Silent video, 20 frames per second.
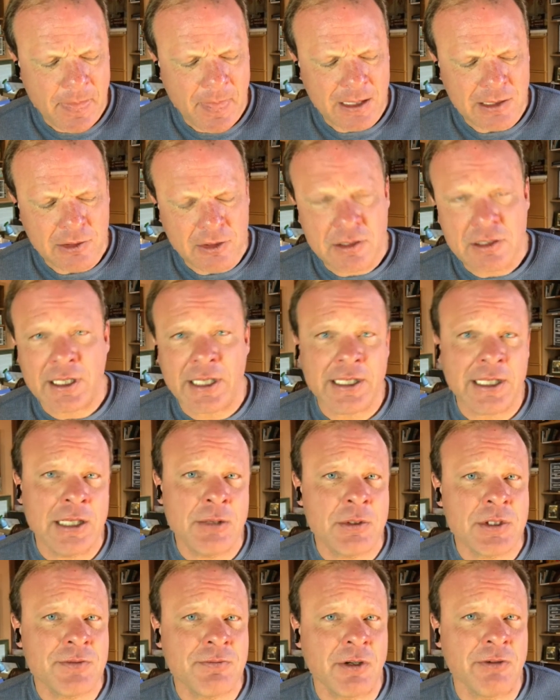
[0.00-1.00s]
look like he
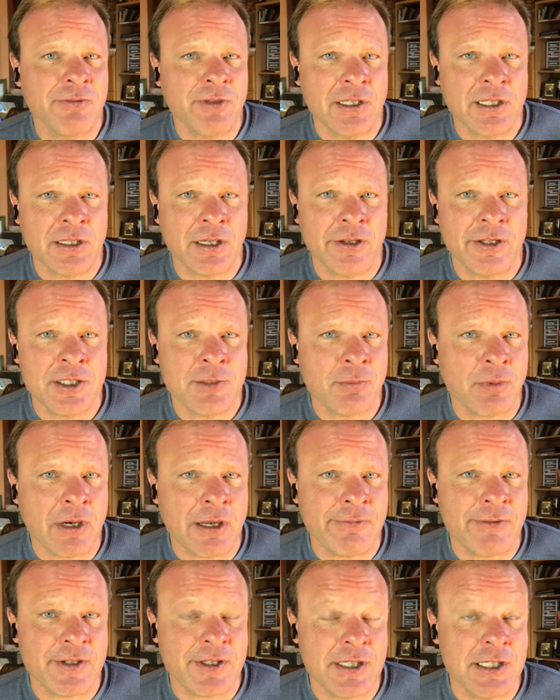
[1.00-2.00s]
was fulfilling all these
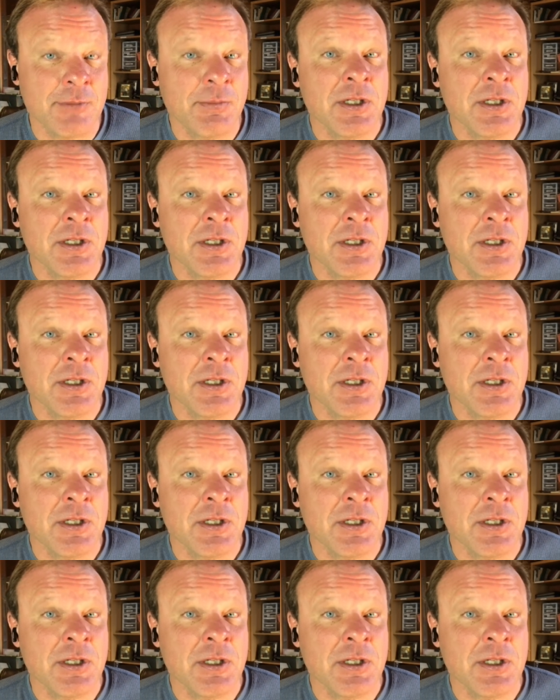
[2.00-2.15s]
prophecies,